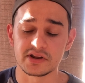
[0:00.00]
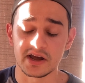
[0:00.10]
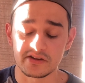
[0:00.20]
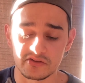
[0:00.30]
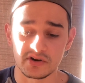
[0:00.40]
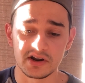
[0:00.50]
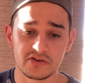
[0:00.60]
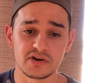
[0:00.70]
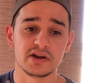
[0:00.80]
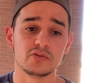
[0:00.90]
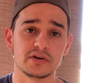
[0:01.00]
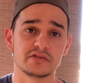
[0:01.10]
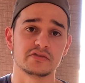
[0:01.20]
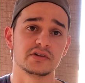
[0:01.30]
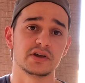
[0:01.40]
That's really, really
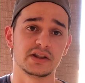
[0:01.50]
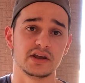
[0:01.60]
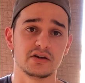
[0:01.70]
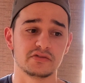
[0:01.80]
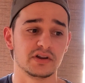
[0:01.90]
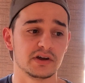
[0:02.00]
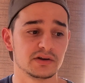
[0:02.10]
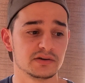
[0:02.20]
worth it at the end of the day.